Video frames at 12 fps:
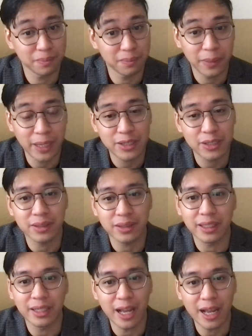
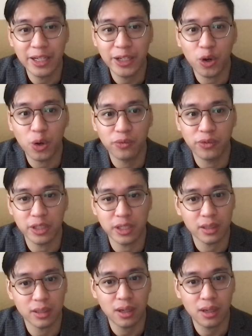basically any hope for
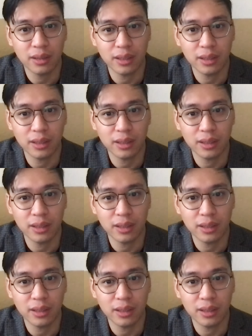TikTok?